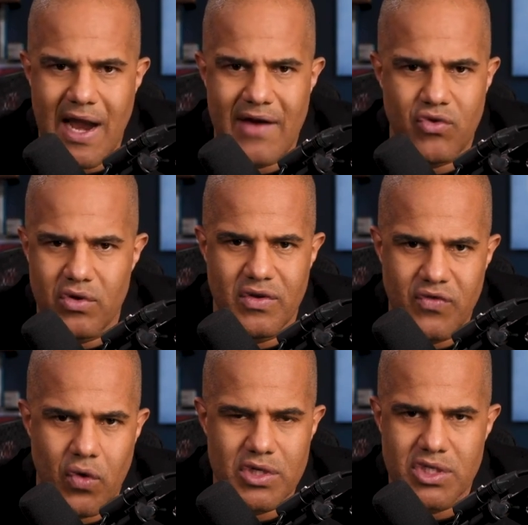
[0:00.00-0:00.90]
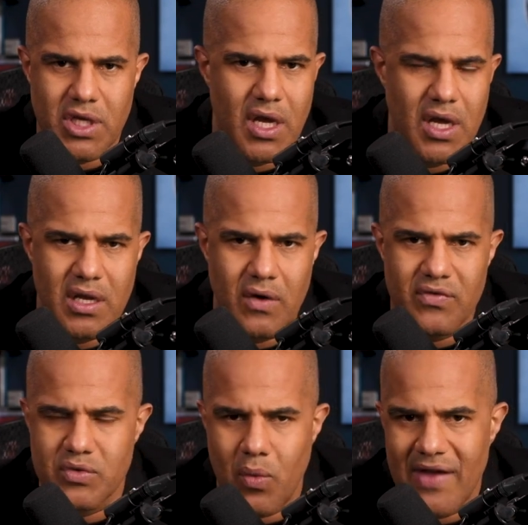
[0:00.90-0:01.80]
after a divorce, from
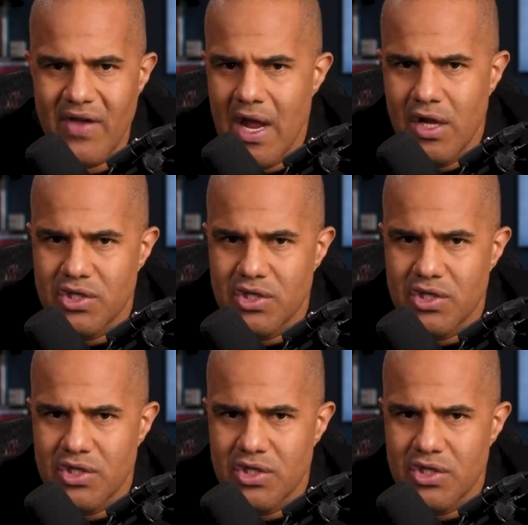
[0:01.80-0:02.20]
his wife.